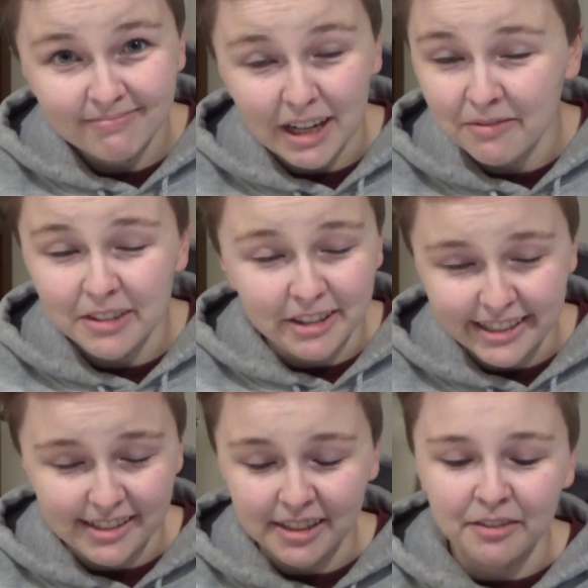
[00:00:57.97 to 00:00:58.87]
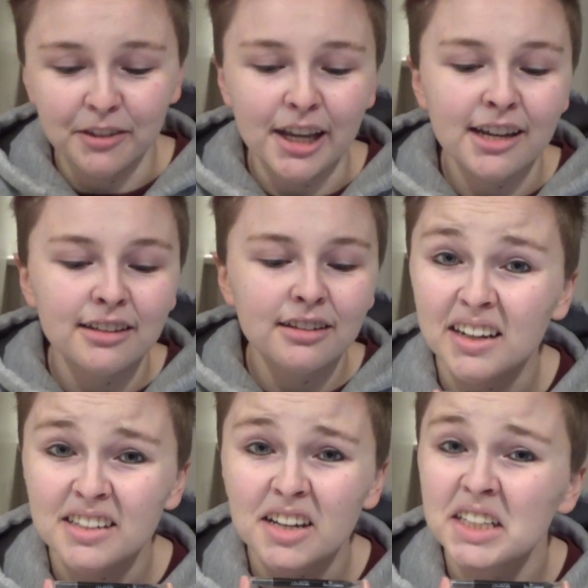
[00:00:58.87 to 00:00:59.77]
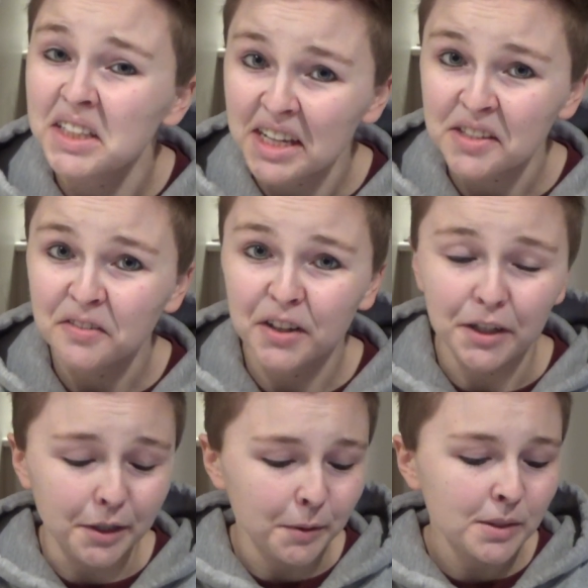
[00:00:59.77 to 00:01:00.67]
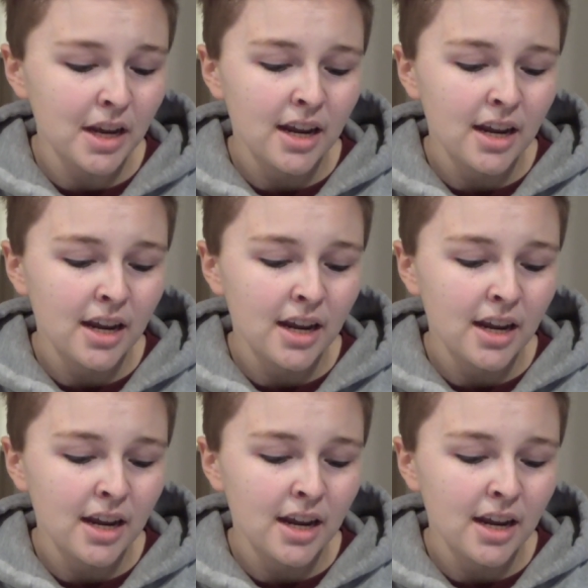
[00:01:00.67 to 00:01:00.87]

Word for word: I'm very excited for that. And on a less fun note,